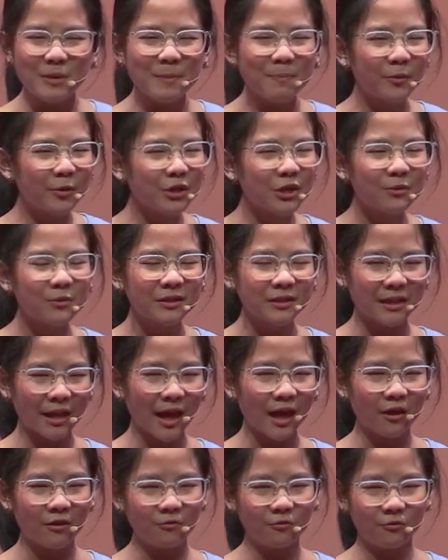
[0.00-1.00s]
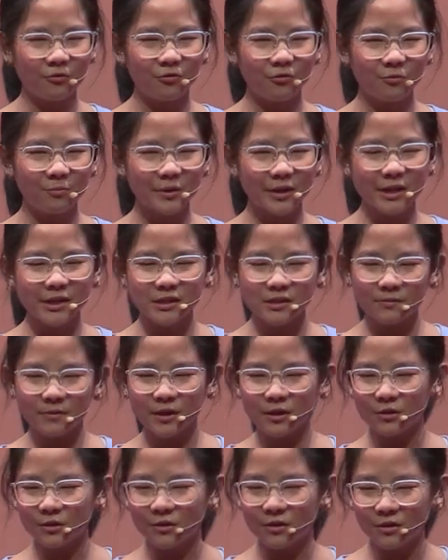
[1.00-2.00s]
people you love because
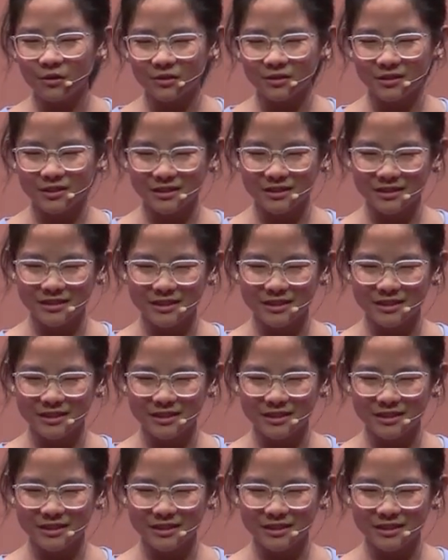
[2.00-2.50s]
of either